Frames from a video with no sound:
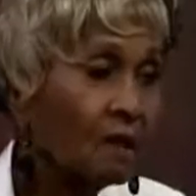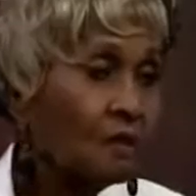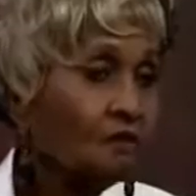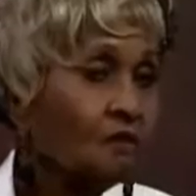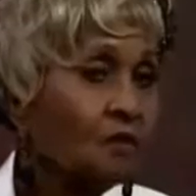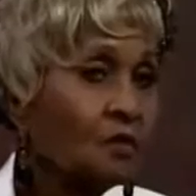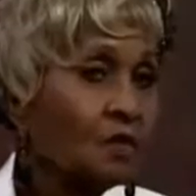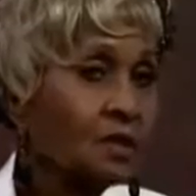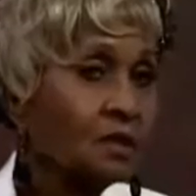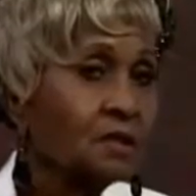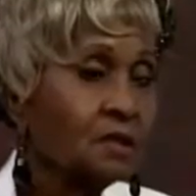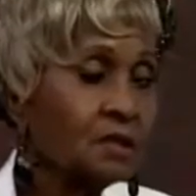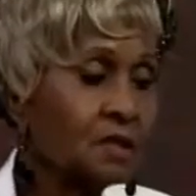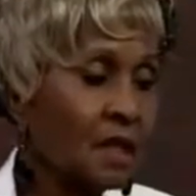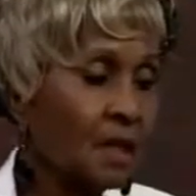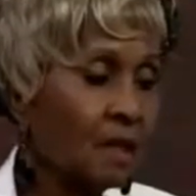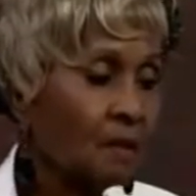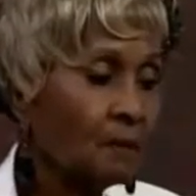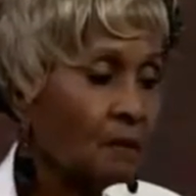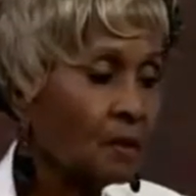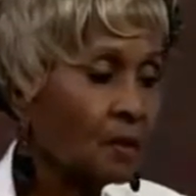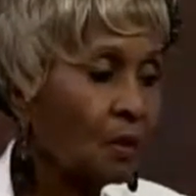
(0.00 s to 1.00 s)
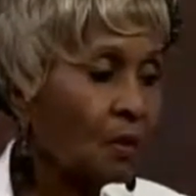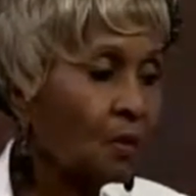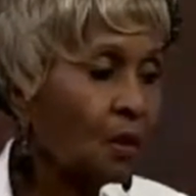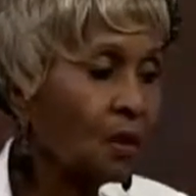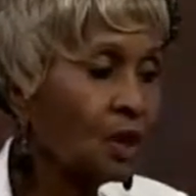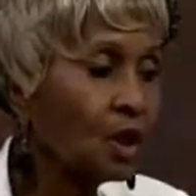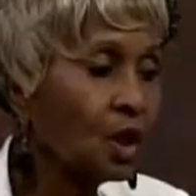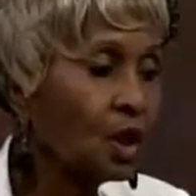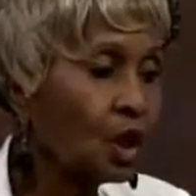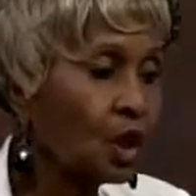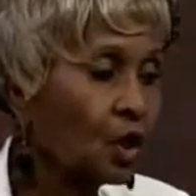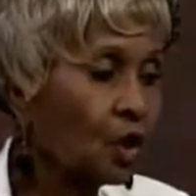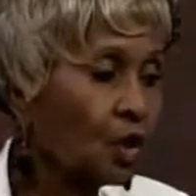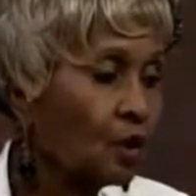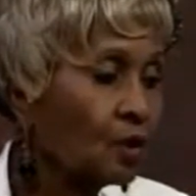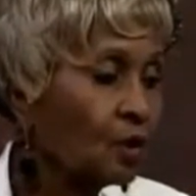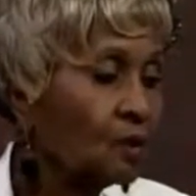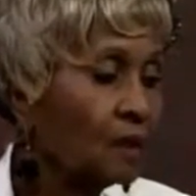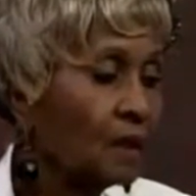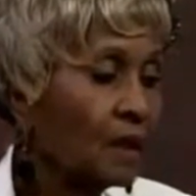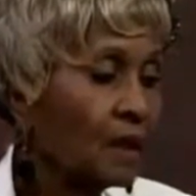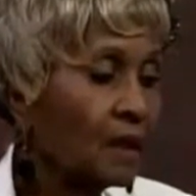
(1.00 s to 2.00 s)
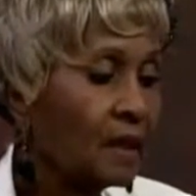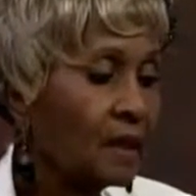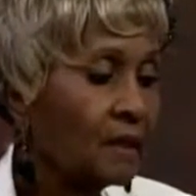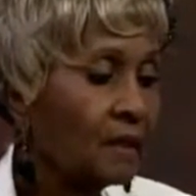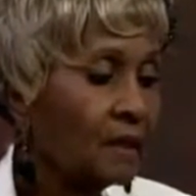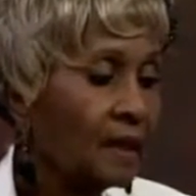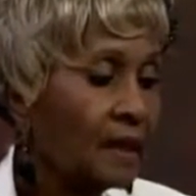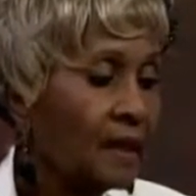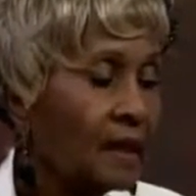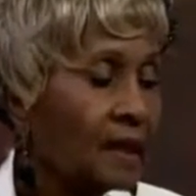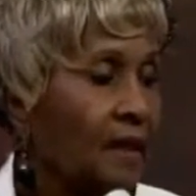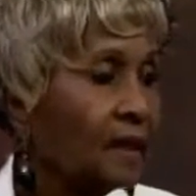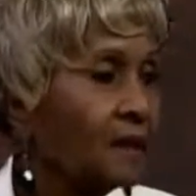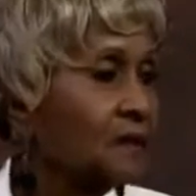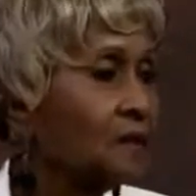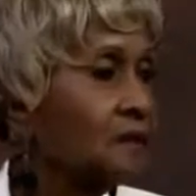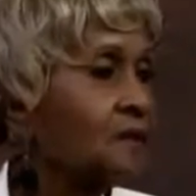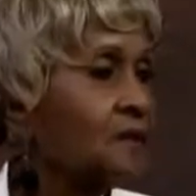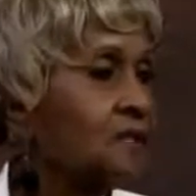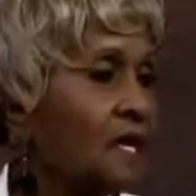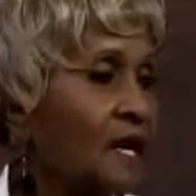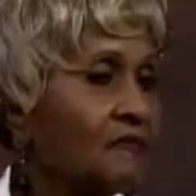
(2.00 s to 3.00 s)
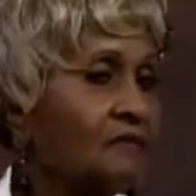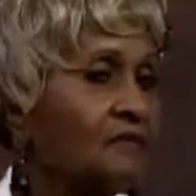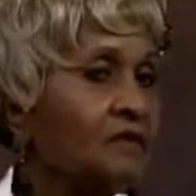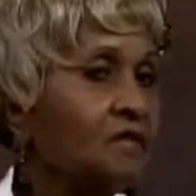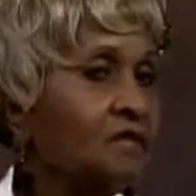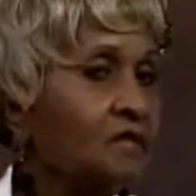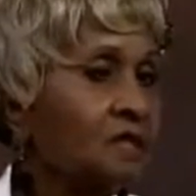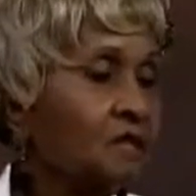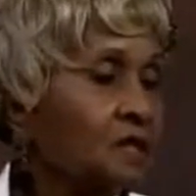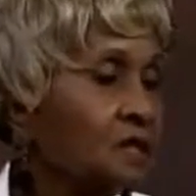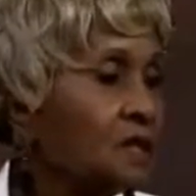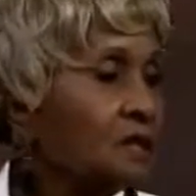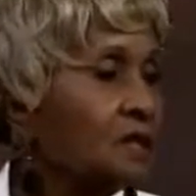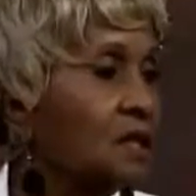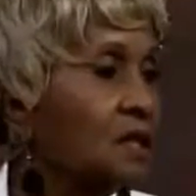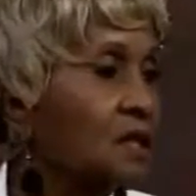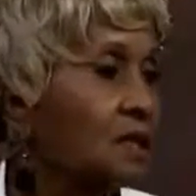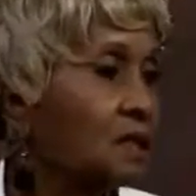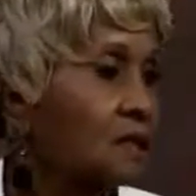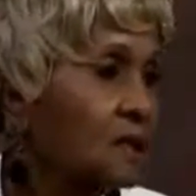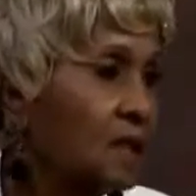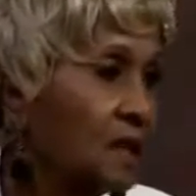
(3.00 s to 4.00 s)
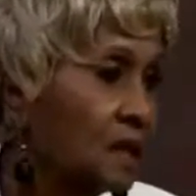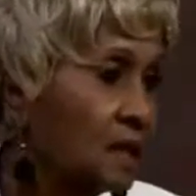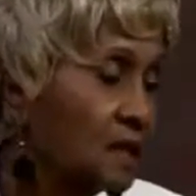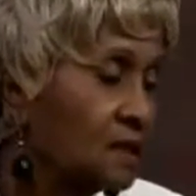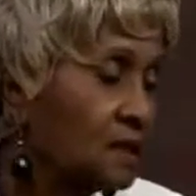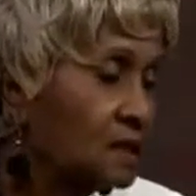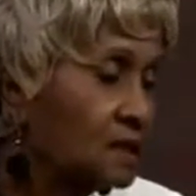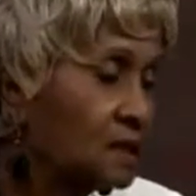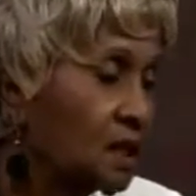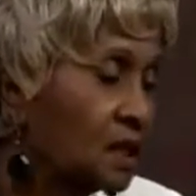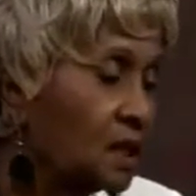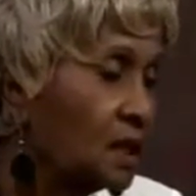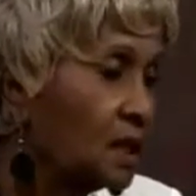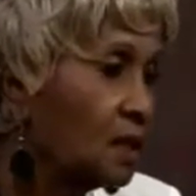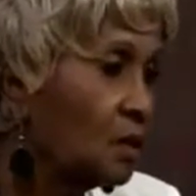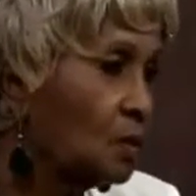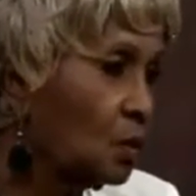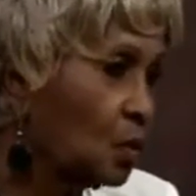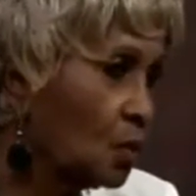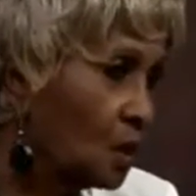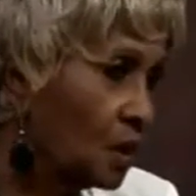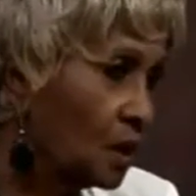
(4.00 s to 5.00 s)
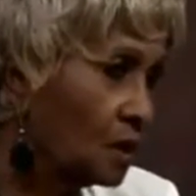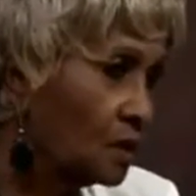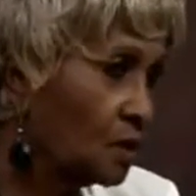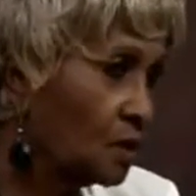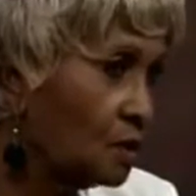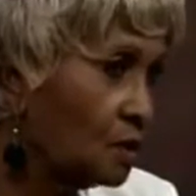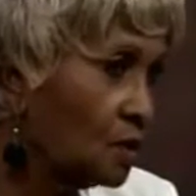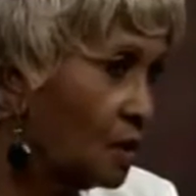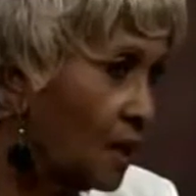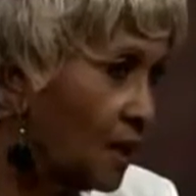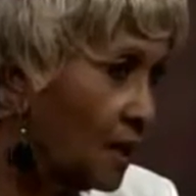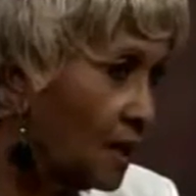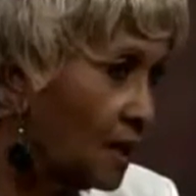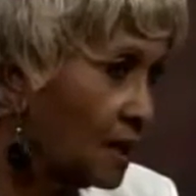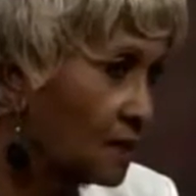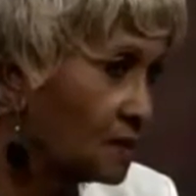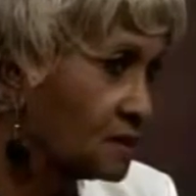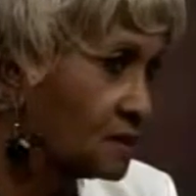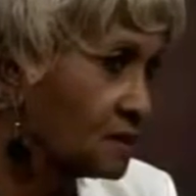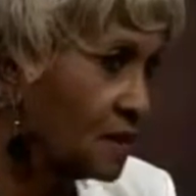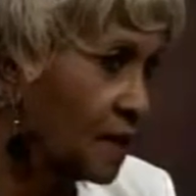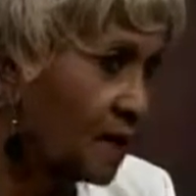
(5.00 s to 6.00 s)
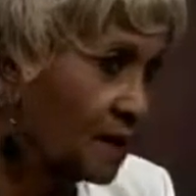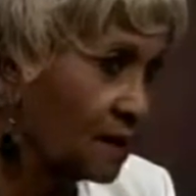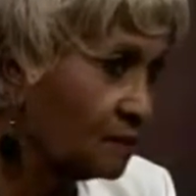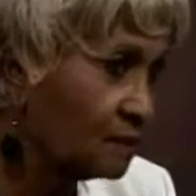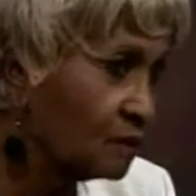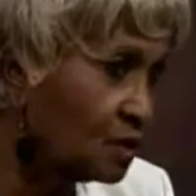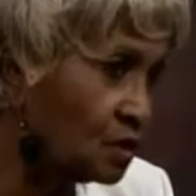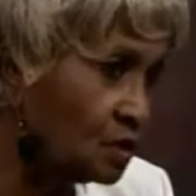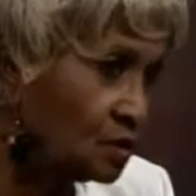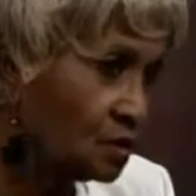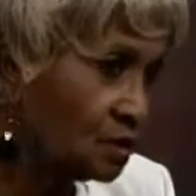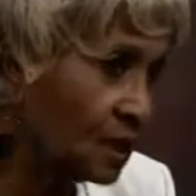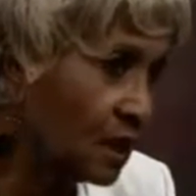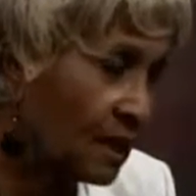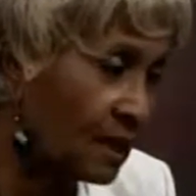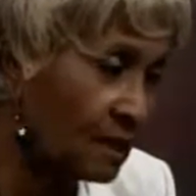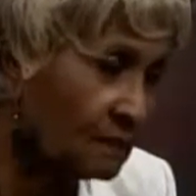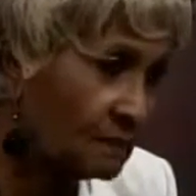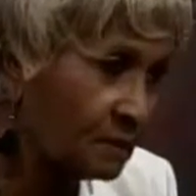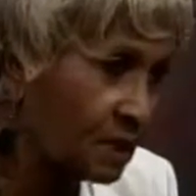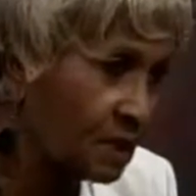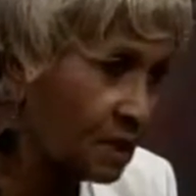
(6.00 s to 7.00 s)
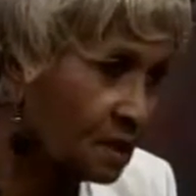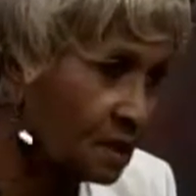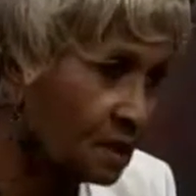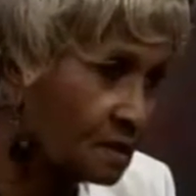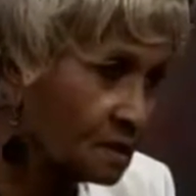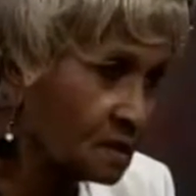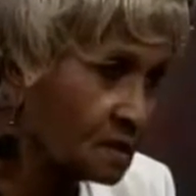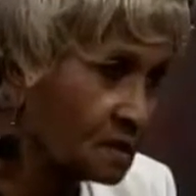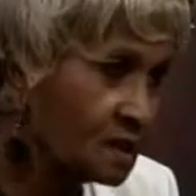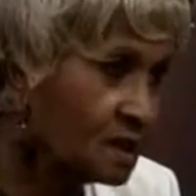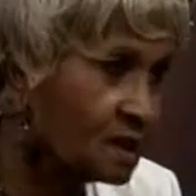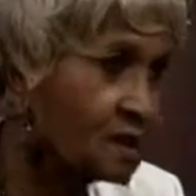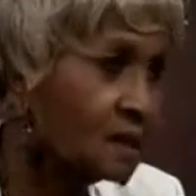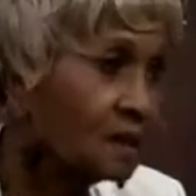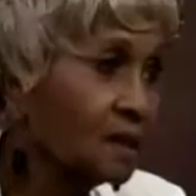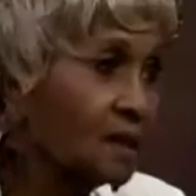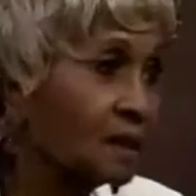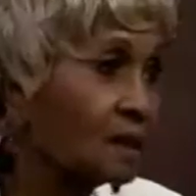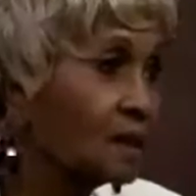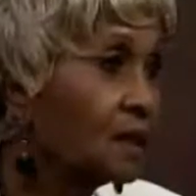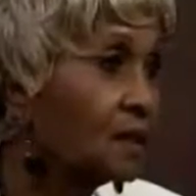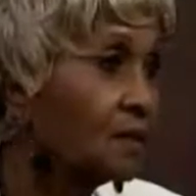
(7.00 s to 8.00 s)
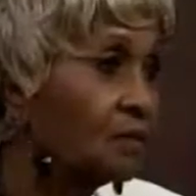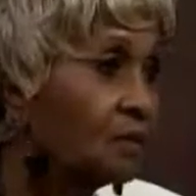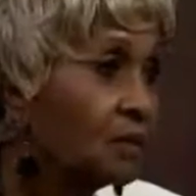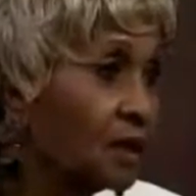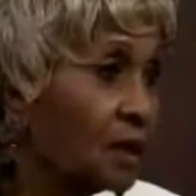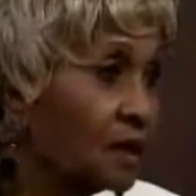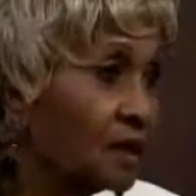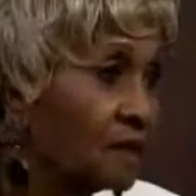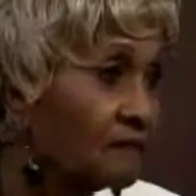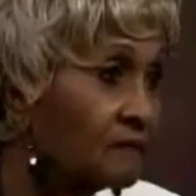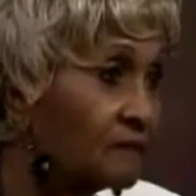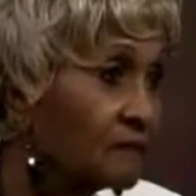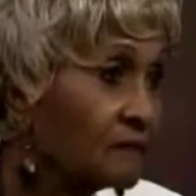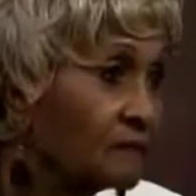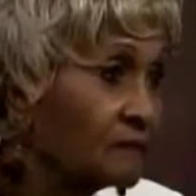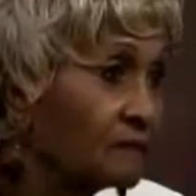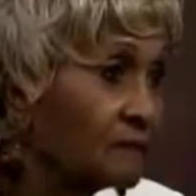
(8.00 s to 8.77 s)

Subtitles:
For example, we know that in 7 to 10 days, anyone has type 2 diabetes can get rid of it.